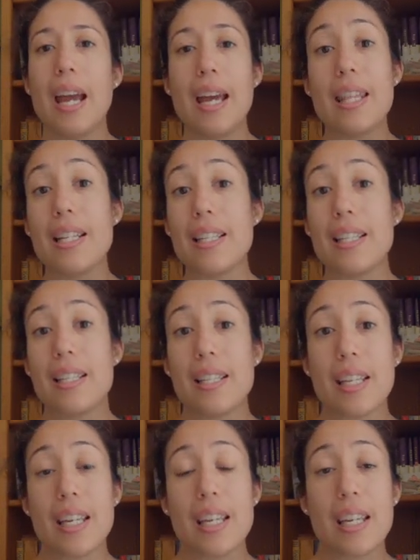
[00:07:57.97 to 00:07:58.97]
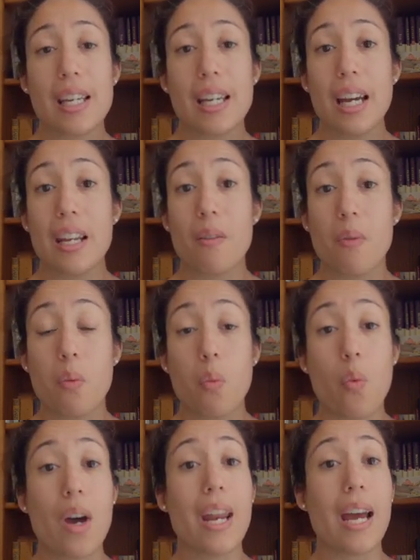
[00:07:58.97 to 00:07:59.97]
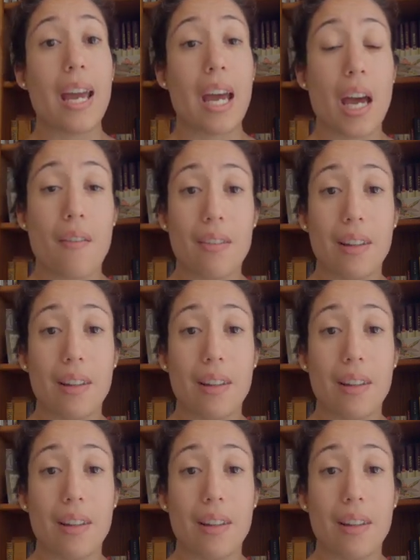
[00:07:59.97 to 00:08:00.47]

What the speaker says: and then see kind of what I have